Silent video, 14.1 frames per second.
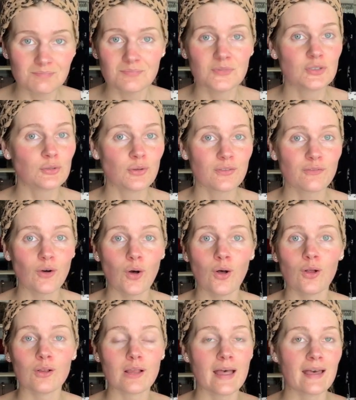
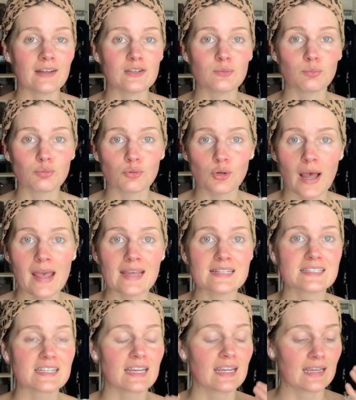youthful and
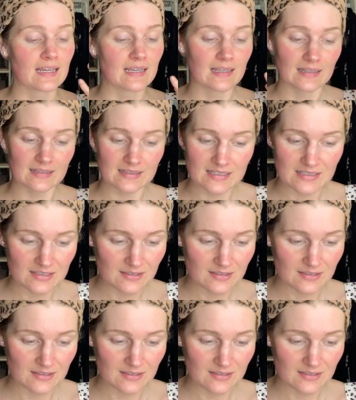bright and